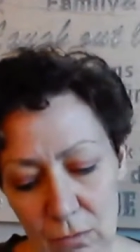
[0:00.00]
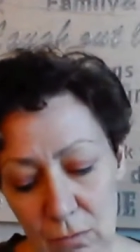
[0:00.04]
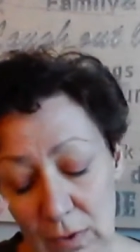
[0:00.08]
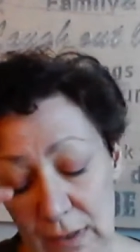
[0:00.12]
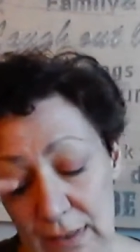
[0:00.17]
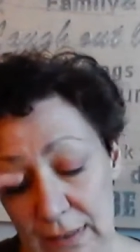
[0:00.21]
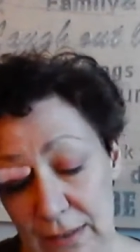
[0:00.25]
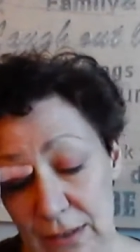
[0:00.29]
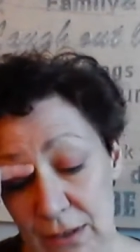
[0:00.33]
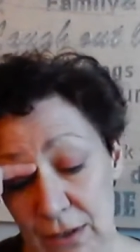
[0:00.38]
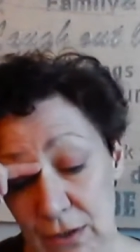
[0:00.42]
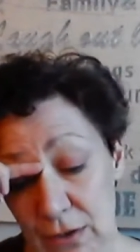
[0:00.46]

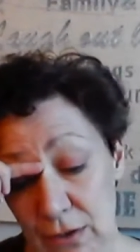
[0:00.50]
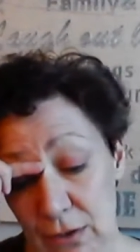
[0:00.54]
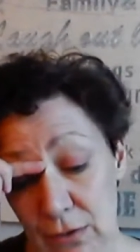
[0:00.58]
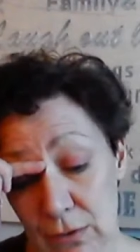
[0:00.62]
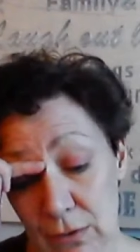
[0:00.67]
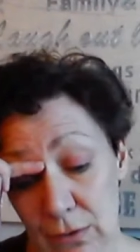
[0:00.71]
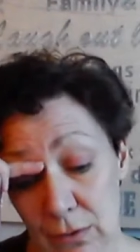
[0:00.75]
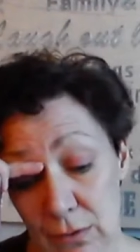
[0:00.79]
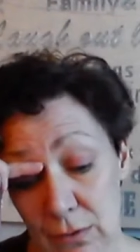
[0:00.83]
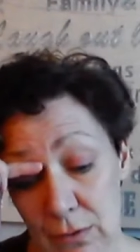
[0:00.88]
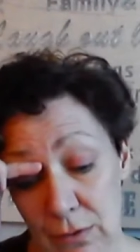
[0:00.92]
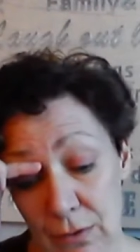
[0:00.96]
when
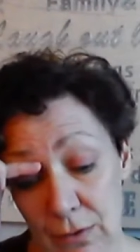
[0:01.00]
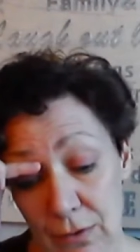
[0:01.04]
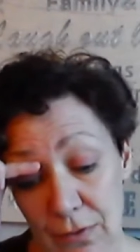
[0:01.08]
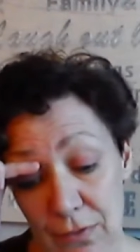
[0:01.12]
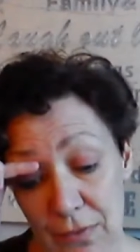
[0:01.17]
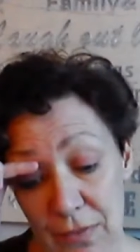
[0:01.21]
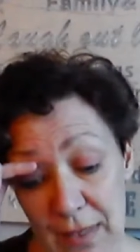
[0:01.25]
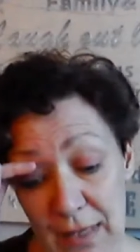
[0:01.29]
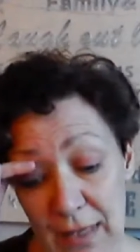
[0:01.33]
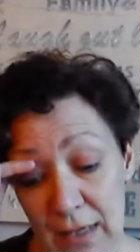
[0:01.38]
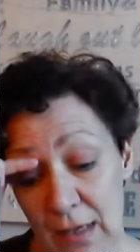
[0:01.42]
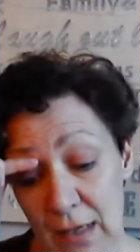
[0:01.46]
you
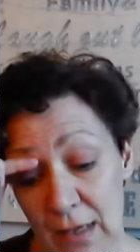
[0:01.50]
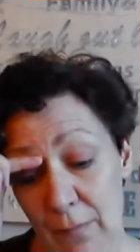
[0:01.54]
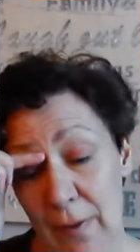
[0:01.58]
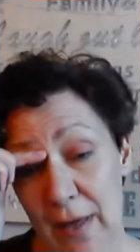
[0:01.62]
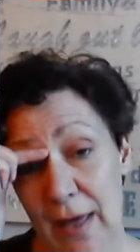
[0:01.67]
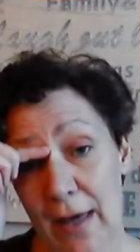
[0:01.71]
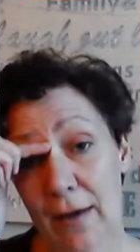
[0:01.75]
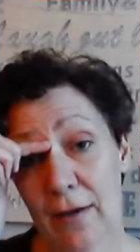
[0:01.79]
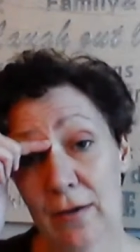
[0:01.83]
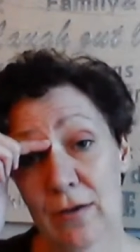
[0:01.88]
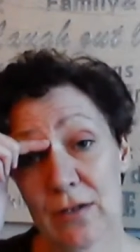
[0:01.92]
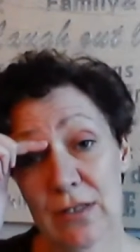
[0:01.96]
think
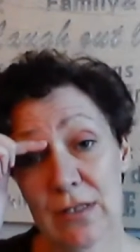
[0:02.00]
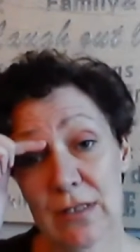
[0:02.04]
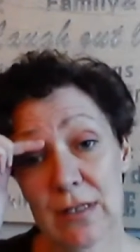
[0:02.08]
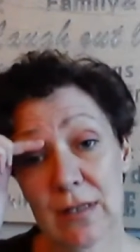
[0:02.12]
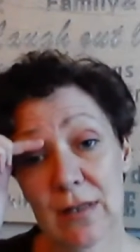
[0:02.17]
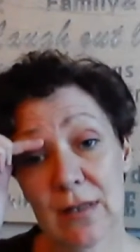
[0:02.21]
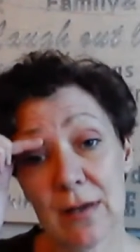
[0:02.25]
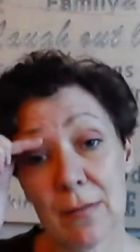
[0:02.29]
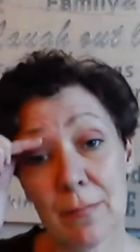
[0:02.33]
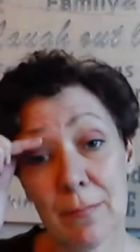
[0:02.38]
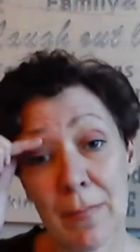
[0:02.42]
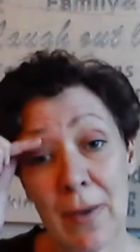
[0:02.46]

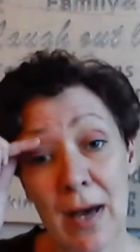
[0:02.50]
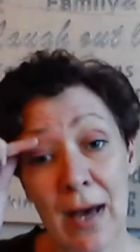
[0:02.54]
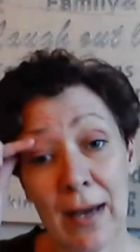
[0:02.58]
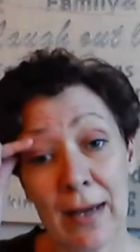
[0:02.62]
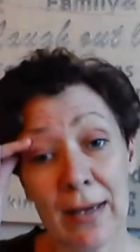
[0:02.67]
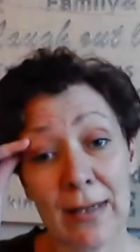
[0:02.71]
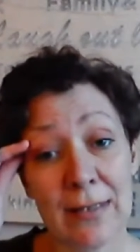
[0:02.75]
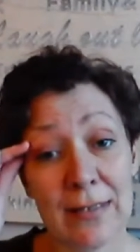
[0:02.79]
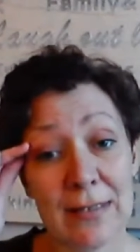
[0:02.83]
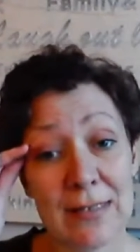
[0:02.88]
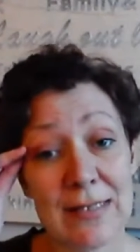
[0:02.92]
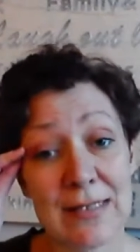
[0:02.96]
about the
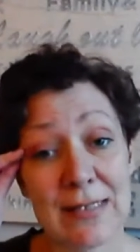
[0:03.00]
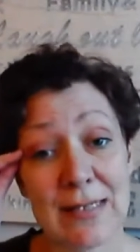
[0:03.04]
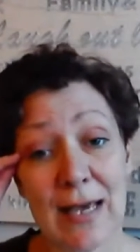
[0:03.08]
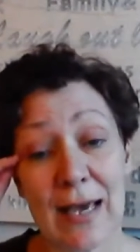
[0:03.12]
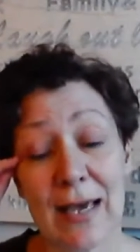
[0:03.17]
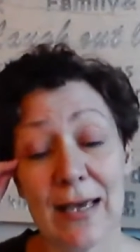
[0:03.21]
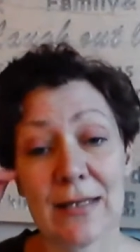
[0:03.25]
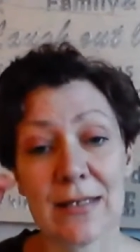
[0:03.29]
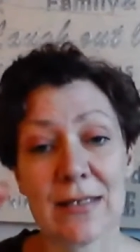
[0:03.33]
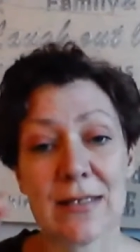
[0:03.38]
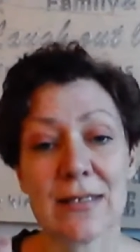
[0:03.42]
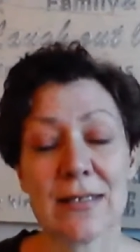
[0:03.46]

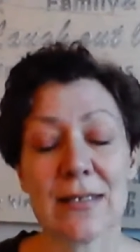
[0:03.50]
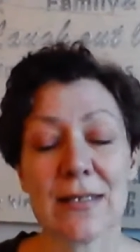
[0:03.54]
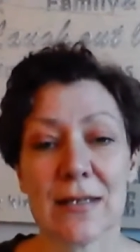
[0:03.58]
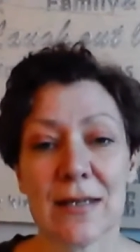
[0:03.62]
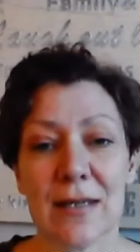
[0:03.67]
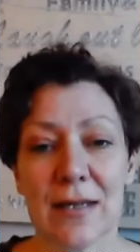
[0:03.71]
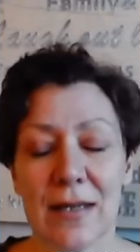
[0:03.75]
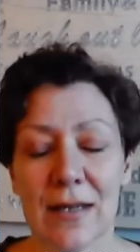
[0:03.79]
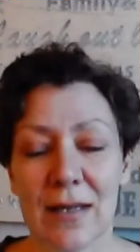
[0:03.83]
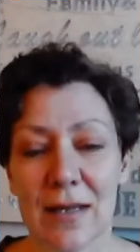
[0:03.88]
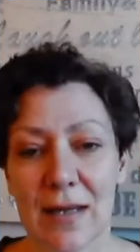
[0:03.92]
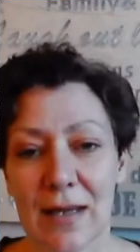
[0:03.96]
mindset
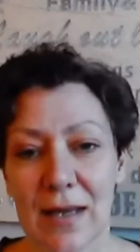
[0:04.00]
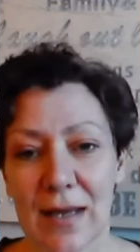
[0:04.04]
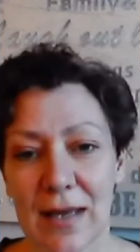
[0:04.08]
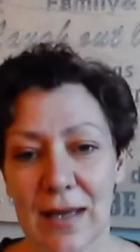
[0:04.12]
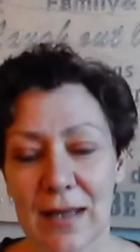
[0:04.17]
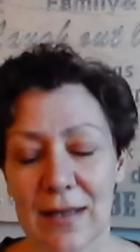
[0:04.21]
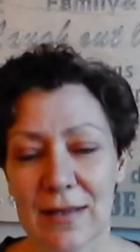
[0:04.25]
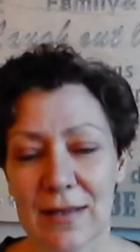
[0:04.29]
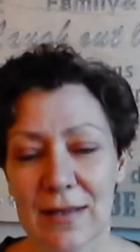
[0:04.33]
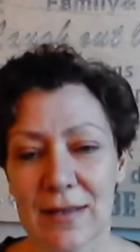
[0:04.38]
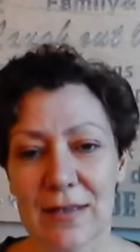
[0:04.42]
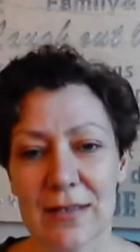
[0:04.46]
yeah.
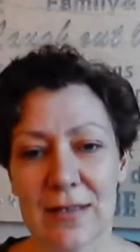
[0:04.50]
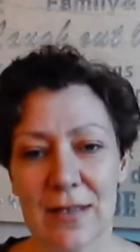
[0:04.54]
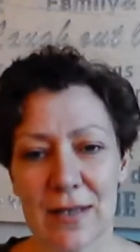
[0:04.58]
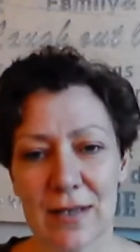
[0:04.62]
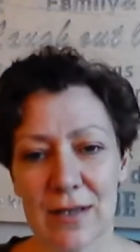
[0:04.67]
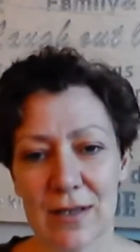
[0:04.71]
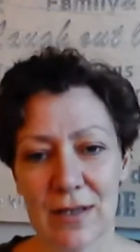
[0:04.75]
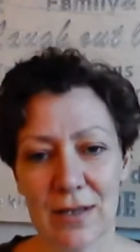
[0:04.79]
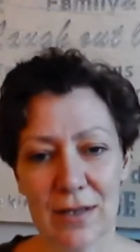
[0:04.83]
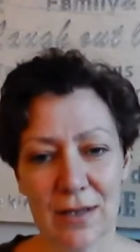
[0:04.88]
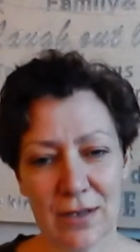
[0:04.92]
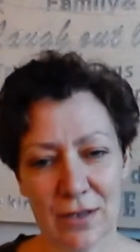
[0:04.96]
and
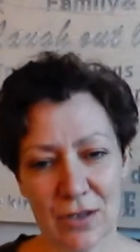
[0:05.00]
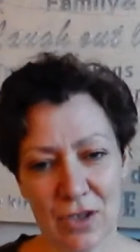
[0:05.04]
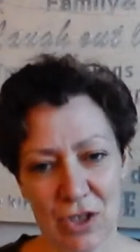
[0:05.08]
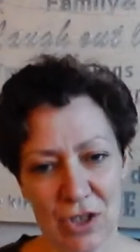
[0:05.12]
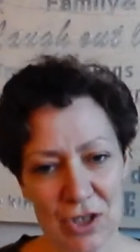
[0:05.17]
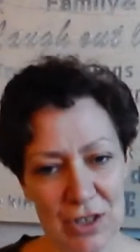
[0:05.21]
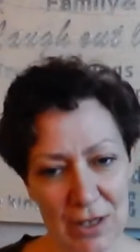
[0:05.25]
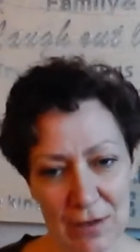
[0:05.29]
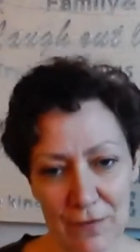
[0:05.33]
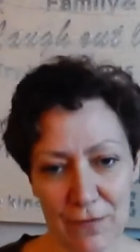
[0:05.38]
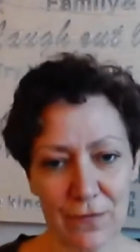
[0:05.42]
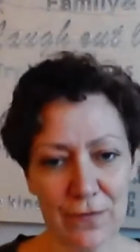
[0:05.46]
the
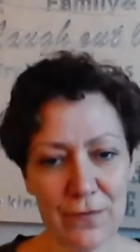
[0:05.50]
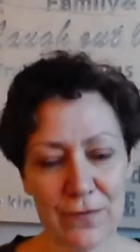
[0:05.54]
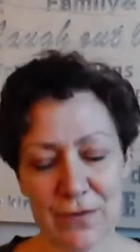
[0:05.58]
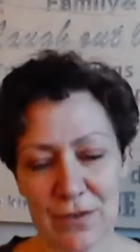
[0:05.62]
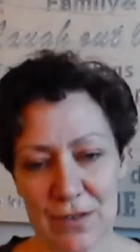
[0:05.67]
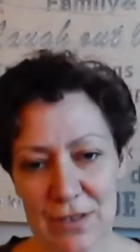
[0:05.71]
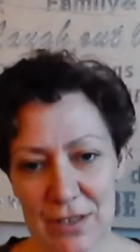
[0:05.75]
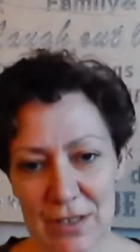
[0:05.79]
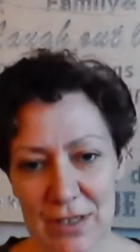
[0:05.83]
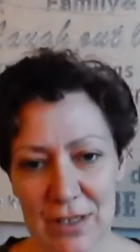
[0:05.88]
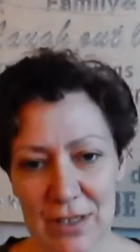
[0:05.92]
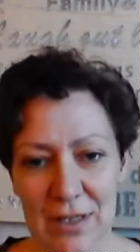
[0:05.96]

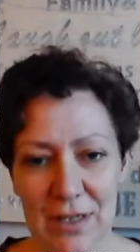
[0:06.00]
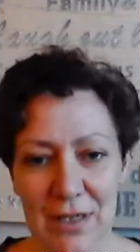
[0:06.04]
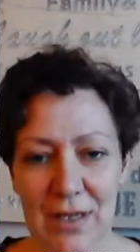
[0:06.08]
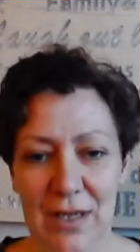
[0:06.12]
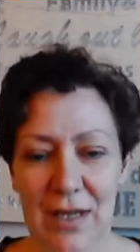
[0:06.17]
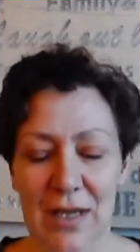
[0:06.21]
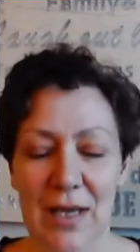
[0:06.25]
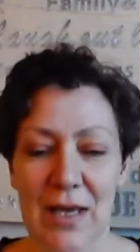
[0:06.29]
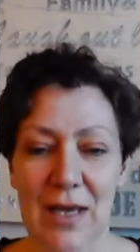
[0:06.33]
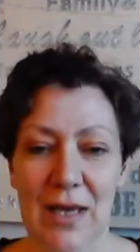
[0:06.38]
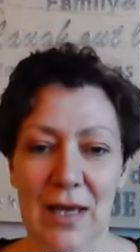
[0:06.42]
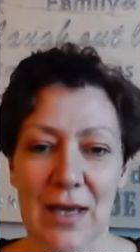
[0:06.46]
shift,
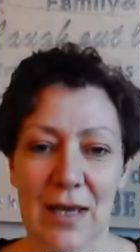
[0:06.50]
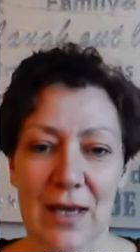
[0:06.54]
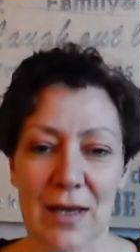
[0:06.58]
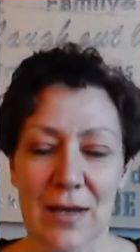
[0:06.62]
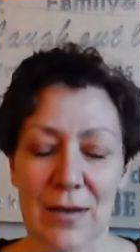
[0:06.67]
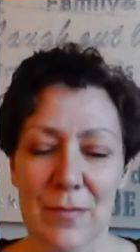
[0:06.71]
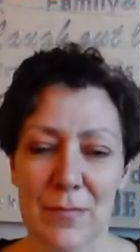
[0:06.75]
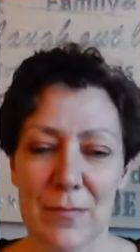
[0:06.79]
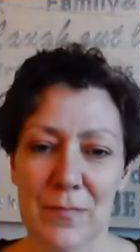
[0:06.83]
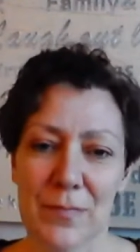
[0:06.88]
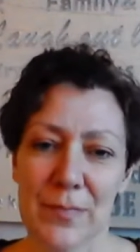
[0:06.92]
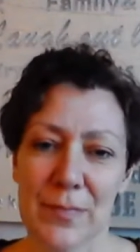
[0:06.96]

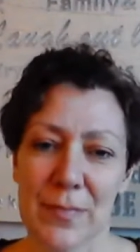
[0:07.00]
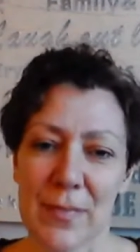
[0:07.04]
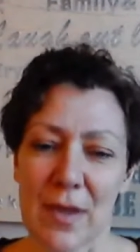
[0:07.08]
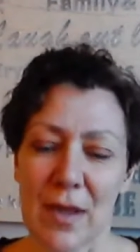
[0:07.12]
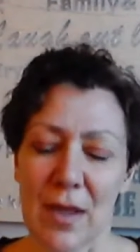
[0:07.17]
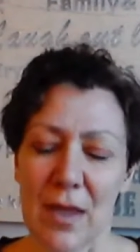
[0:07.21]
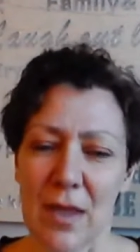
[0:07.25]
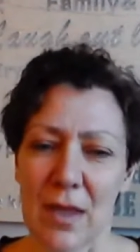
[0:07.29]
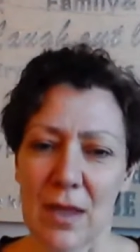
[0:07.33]
um,